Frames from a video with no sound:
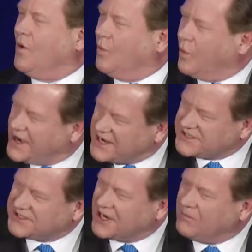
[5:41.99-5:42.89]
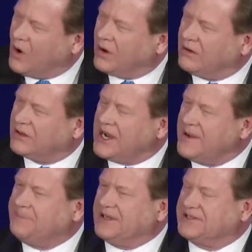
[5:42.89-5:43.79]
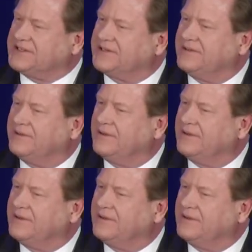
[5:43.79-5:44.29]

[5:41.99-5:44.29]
What is their moral compass?